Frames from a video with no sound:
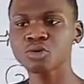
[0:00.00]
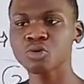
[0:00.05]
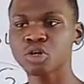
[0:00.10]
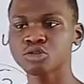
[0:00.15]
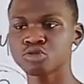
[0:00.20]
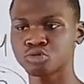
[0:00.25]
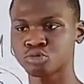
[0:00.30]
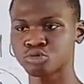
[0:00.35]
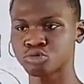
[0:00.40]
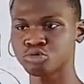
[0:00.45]
equals
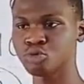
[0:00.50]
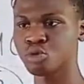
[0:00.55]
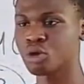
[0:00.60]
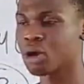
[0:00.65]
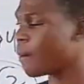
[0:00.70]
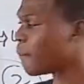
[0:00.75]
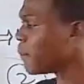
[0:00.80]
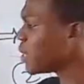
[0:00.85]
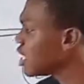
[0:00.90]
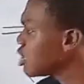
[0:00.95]
to 2,
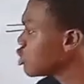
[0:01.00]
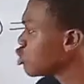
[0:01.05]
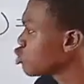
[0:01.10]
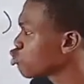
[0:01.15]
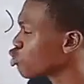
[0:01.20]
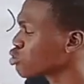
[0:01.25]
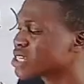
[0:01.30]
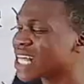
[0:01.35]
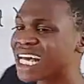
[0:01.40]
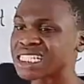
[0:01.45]
meaning the
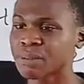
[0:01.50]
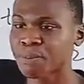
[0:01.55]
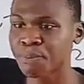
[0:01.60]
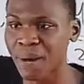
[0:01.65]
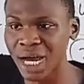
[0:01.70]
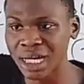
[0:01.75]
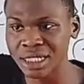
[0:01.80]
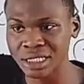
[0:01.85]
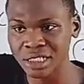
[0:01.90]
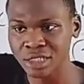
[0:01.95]
total
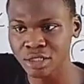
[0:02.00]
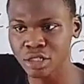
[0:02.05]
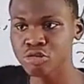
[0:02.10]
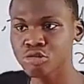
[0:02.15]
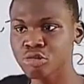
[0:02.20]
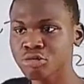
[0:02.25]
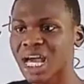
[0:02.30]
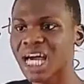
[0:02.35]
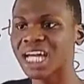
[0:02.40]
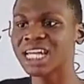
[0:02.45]
span, the
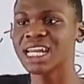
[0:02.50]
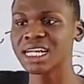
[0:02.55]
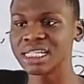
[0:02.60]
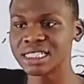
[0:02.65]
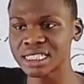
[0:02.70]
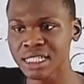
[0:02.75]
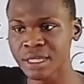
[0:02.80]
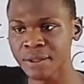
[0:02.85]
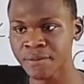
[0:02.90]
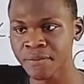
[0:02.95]
total
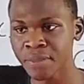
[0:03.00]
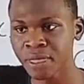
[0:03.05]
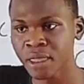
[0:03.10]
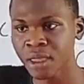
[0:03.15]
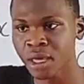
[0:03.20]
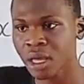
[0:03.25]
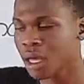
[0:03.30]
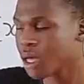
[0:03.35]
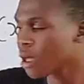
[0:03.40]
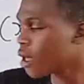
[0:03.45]
length.
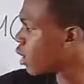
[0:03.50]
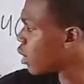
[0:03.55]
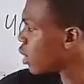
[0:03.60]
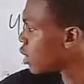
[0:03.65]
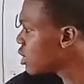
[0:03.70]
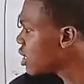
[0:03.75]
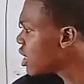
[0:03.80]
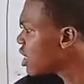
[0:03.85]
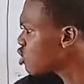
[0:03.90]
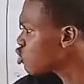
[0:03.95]

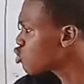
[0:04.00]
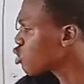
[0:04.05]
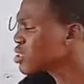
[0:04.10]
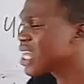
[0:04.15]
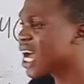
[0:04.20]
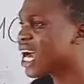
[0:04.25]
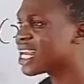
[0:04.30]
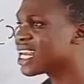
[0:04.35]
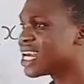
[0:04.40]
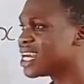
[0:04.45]
This
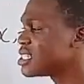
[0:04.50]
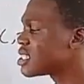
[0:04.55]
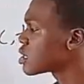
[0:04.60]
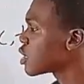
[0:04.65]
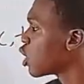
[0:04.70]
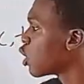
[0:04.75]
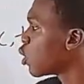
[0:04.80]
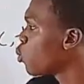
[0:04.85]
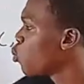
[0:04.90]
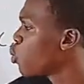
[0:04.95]
total length,
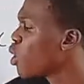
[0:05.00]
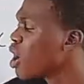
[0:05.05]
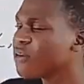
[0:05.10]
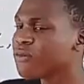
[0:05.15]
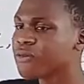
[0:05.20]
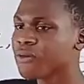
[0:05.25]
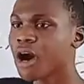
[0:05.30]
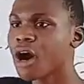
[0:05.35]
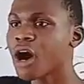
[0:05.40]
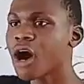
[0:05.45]

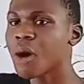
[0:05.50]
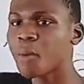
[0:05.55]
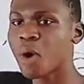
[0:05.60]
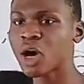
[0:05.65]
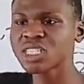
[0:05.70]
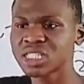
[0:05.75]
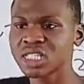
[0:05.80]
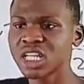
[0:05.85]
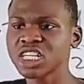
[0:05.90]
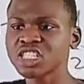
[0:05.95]
wave
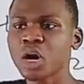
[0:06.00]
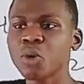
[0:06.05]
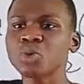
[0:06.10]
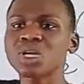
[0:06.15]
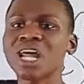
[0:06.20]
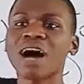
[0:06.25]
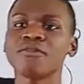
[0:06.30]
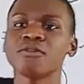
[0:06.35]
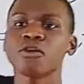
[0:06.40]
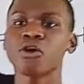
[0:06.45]
oscillation would
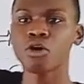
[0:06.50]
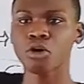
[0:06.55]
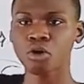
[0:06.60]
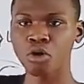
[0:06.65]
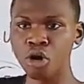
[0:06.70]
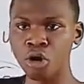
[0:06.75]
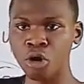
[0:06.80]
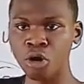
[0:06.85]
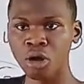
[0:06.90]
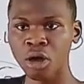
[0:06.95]
have
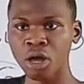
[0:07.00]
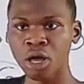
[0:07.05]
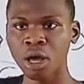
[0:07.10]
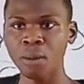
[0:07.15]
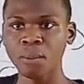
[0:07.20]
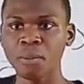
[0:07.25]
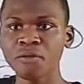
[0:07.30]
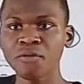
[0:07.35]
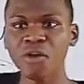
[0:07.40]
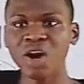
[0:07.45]
occurred
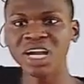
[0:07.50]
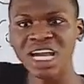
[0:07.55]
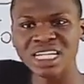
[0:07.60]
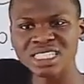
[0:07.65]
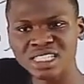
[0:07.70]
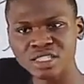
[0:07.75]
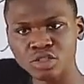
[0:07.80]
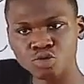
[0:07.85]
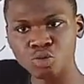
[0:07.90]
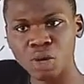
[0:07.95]
before
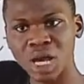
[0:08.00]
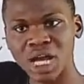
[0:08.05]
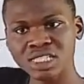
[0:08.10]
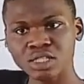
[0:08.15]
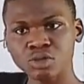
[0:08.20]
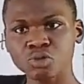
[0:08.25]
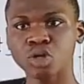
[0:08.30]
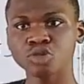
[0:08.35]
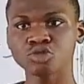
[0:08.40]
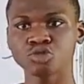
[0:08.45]
getting to x
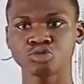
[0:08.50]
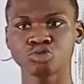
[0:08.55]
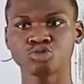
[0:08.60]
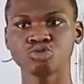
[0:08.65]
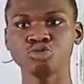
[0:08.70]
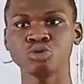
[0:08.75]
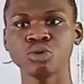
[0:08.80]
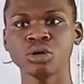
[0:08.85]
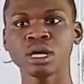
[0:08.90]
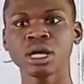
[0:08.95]
equals to
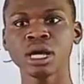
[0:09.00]
2.